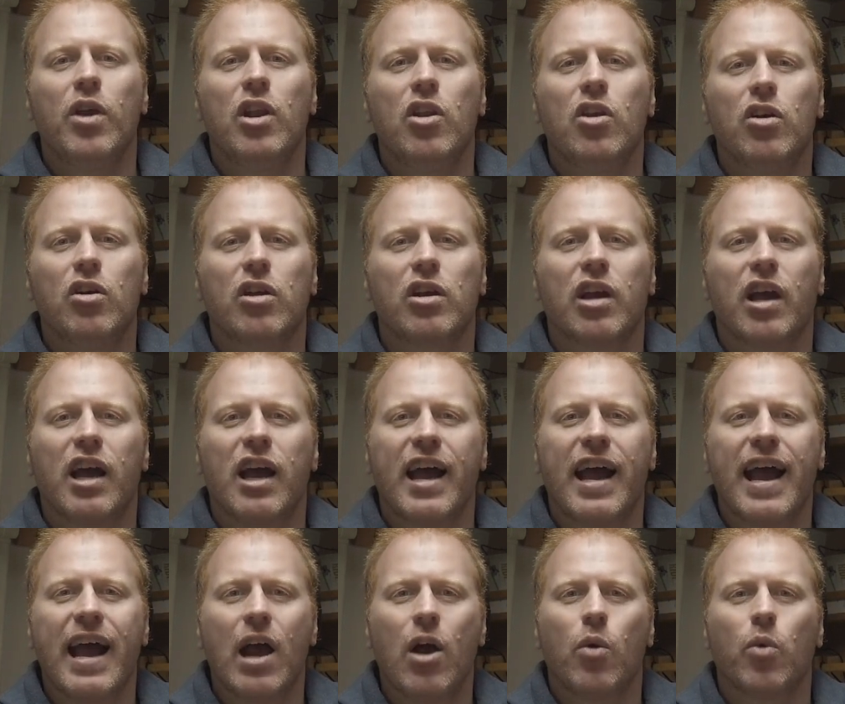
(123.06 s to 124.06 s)
we look at
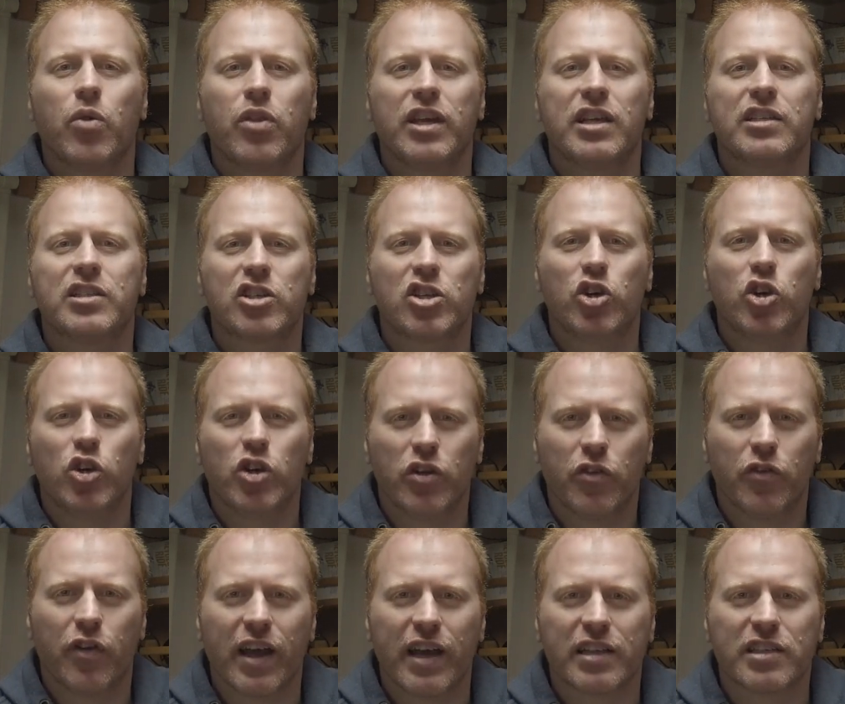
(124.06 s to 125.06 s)
how this could
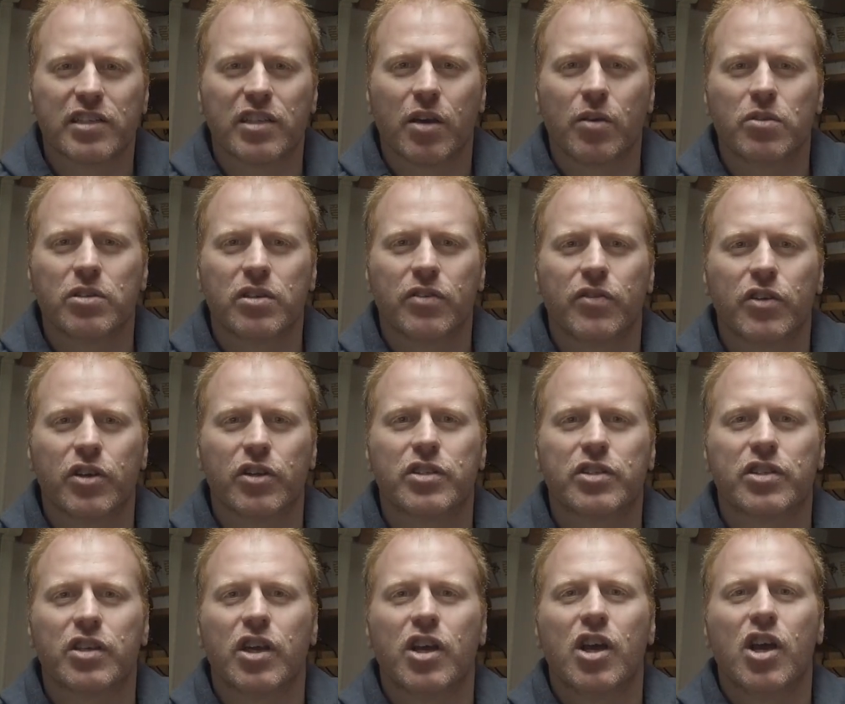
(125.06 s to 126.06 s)
affect those of
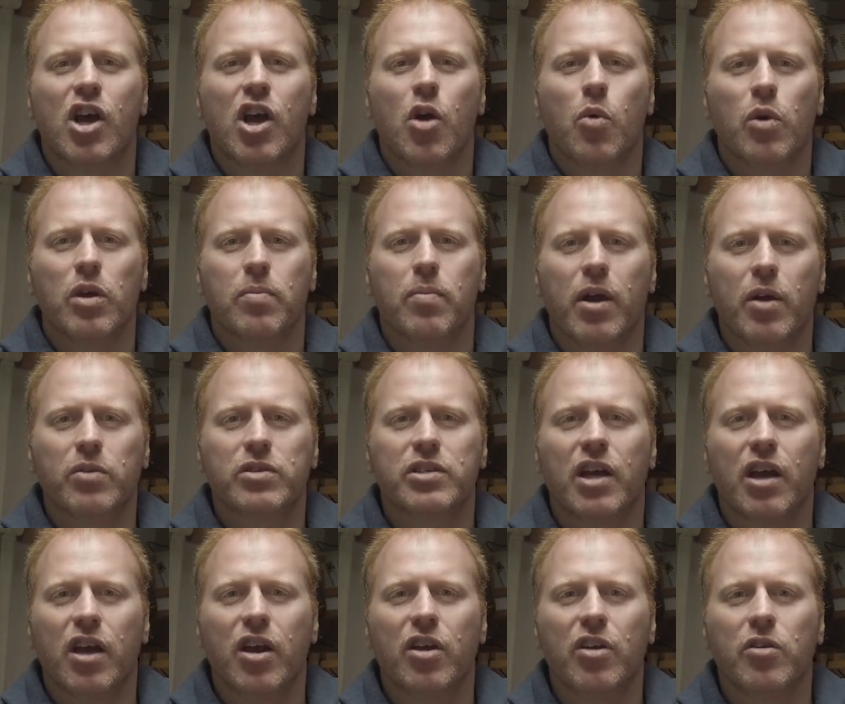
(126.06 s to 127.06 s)
us with
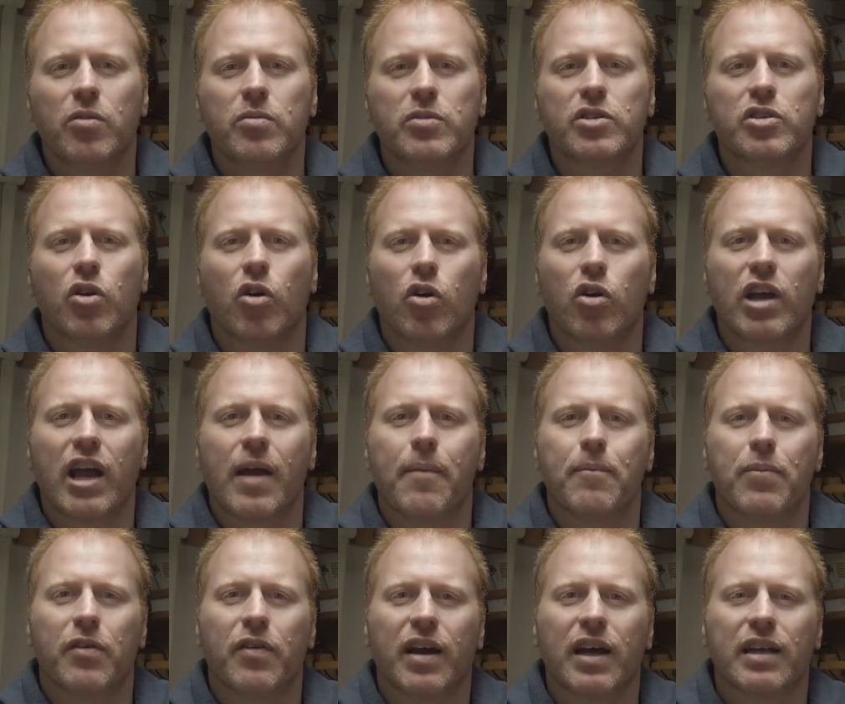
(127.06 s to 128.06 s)
motorhomes or
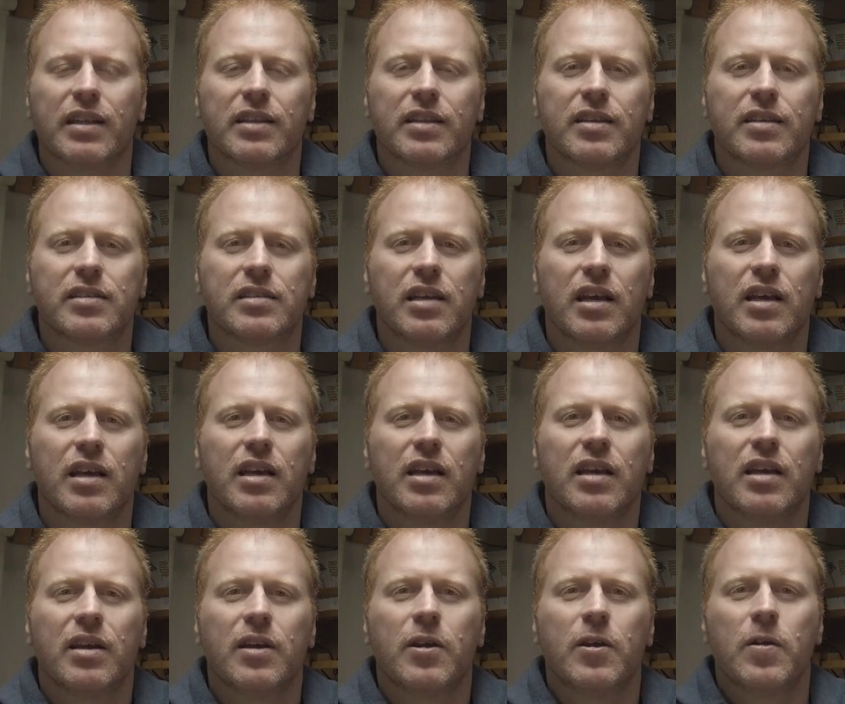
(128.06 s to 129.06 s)
campervans,
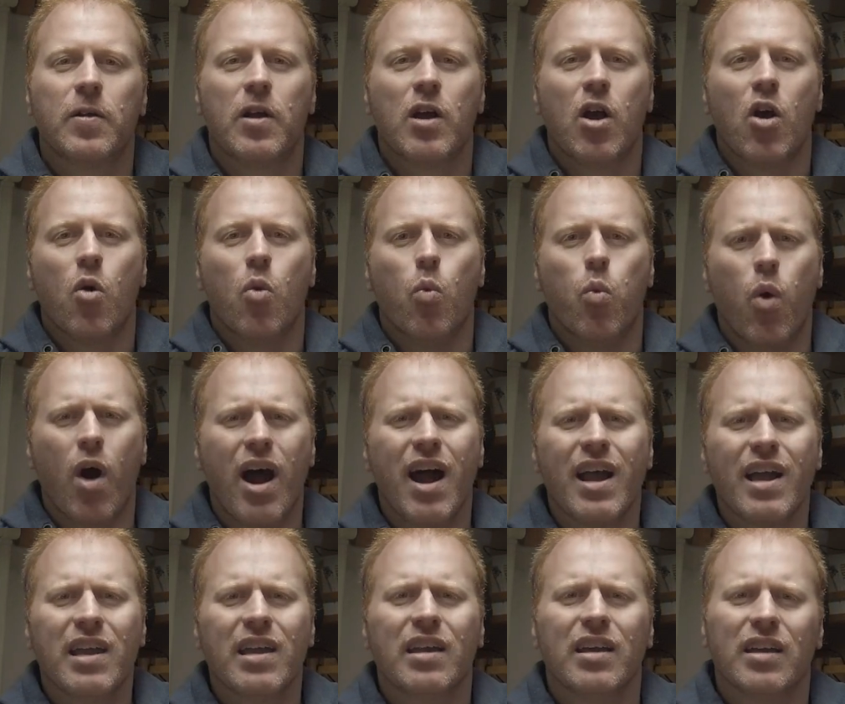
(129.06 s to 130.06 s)

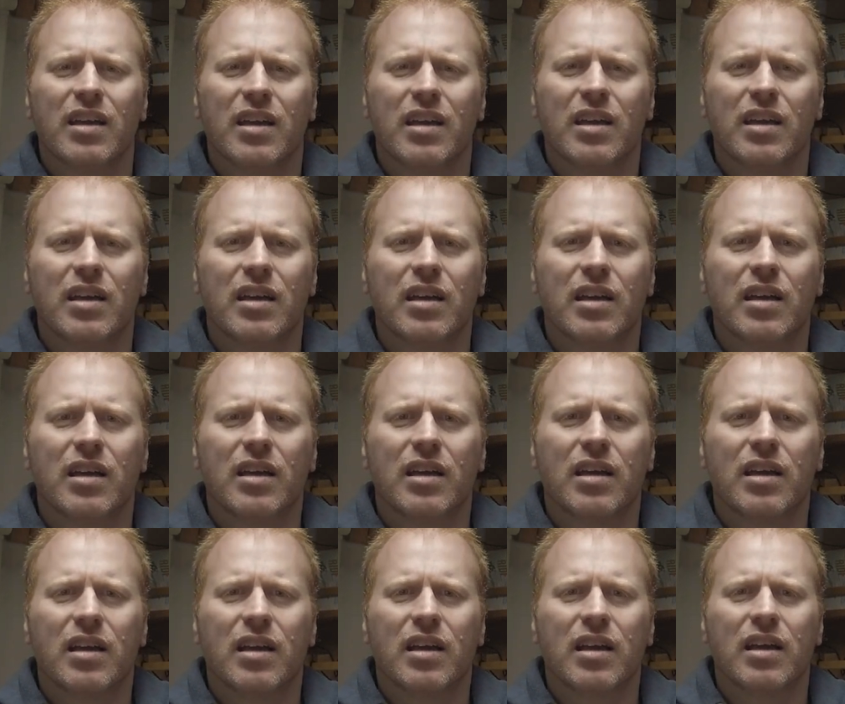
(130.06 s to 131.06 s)
why
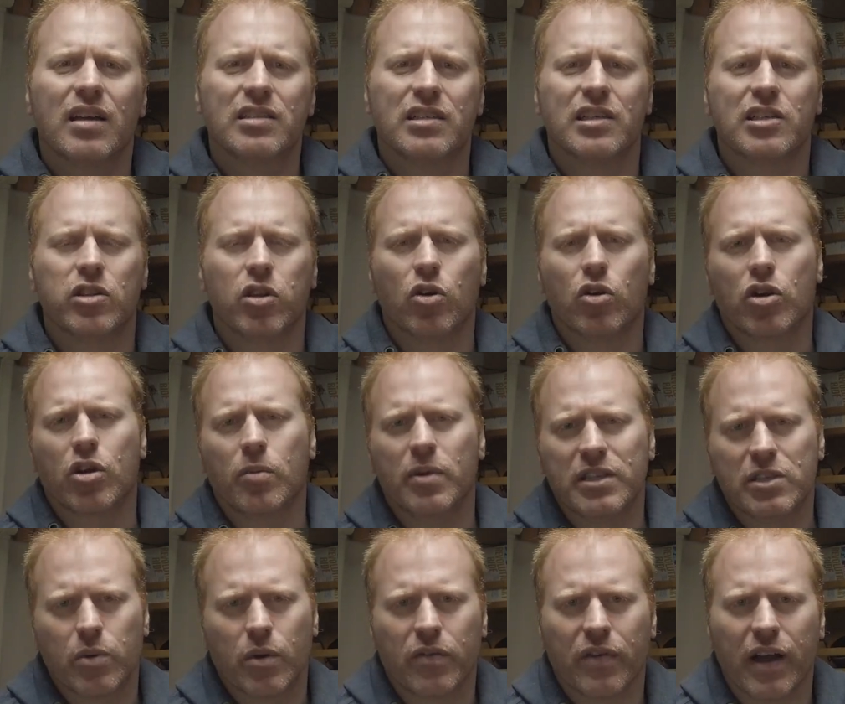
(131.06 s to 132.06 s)
has this law come
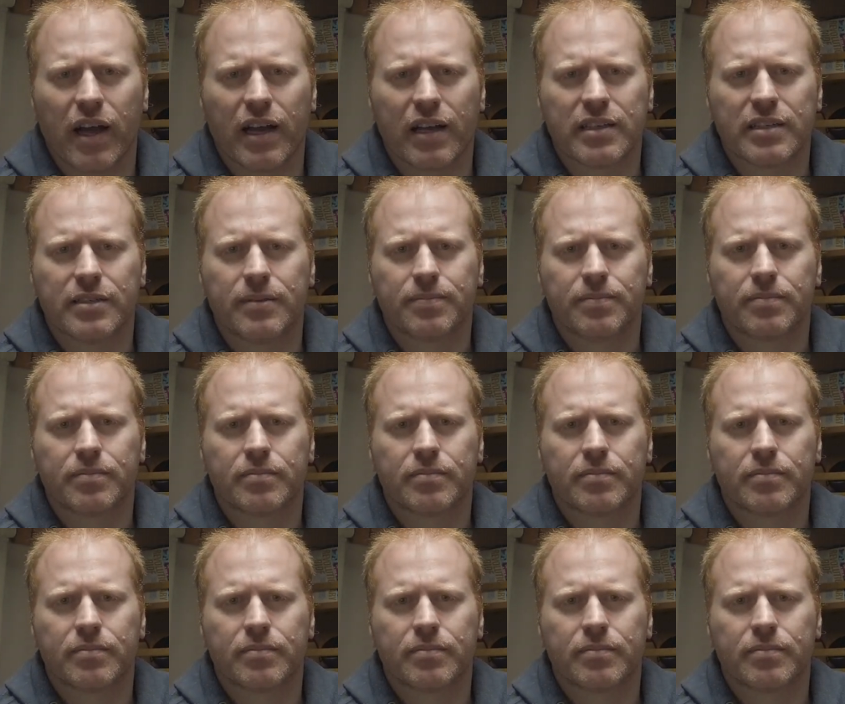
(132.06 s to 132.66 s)
into effect?